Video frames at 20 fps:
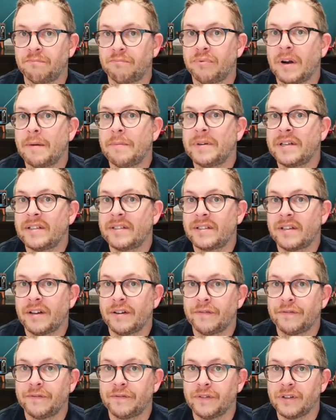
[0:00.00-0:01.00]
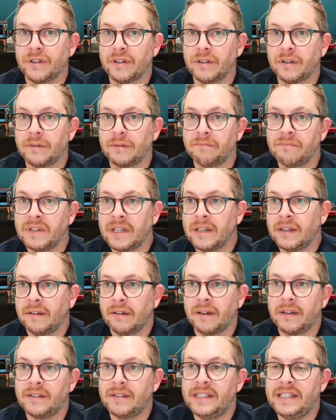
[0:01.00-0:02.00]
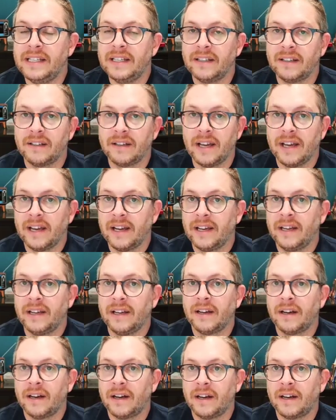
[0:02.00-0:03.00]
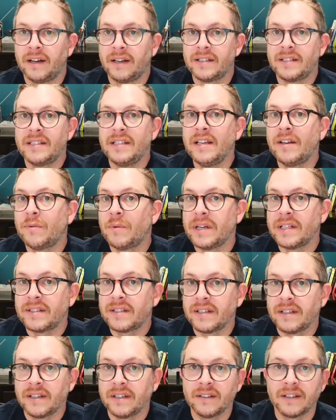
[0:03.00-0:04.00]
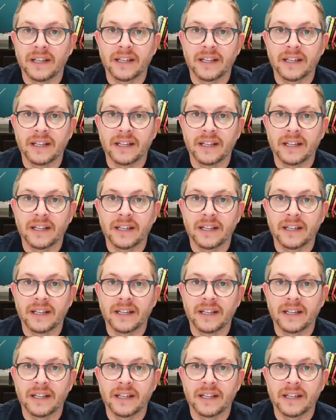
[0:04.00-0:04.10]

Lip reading: prepping stuff for DNA sequencing,